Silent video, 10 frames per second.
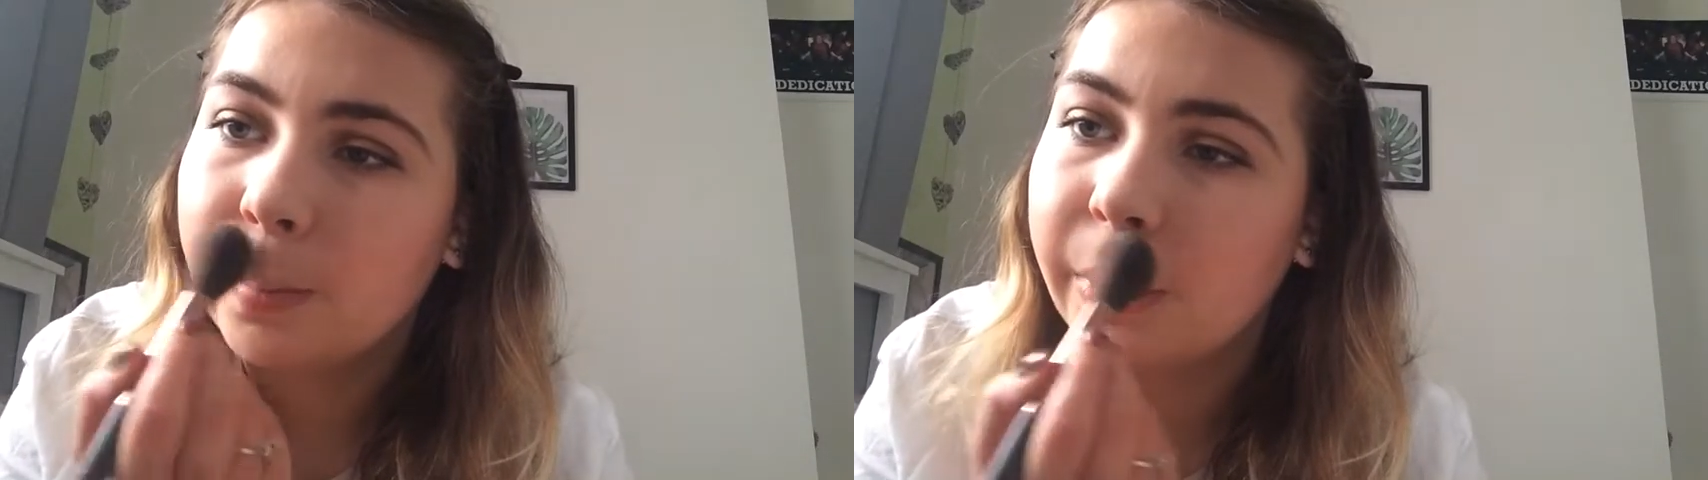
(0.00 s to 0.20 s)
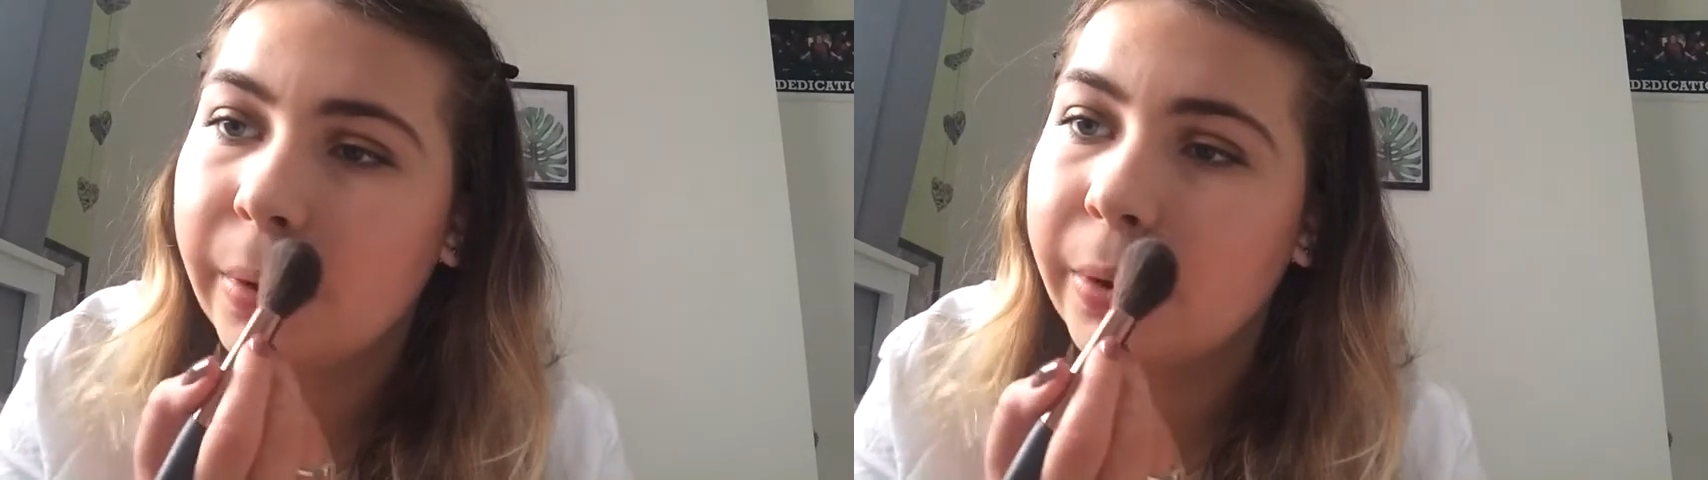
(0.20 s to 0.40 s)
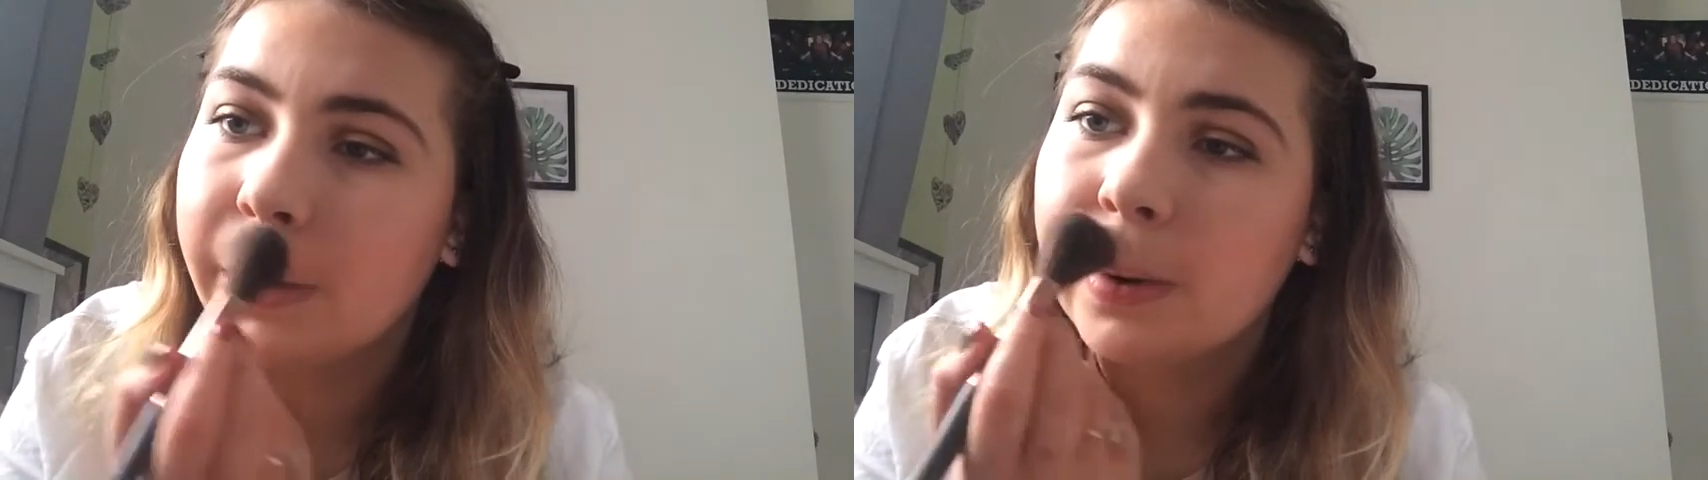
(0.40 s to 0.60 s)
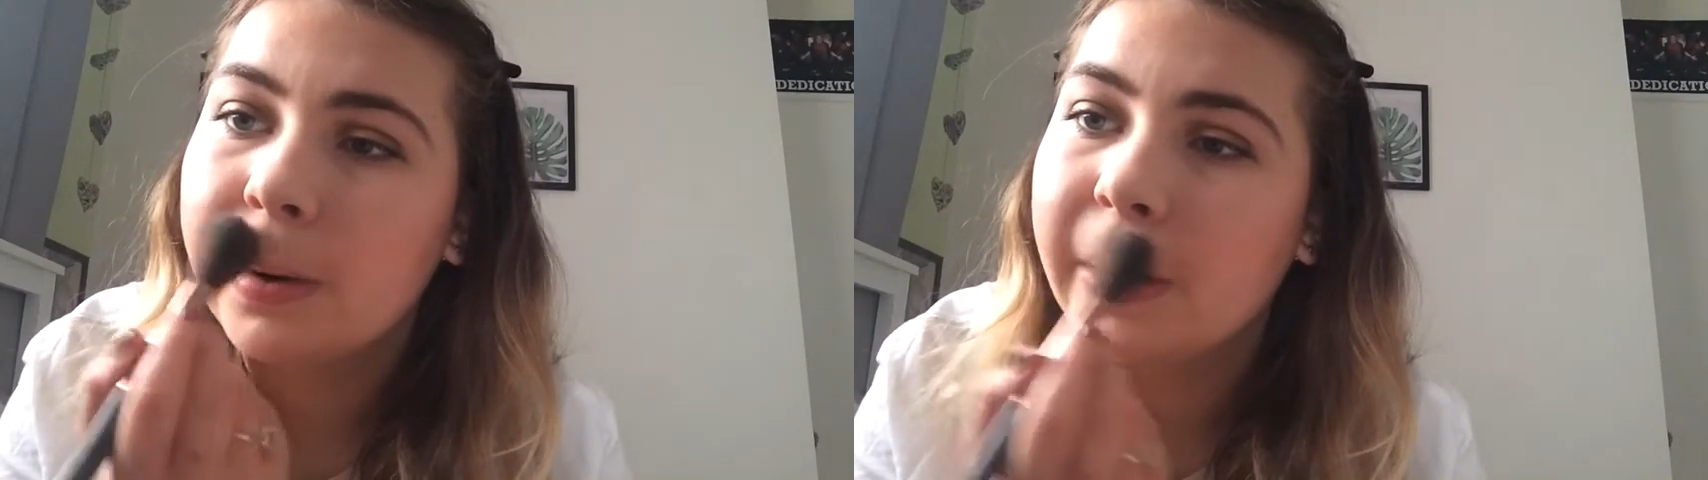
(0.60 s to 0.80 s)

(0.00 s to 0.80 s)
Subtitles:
bow.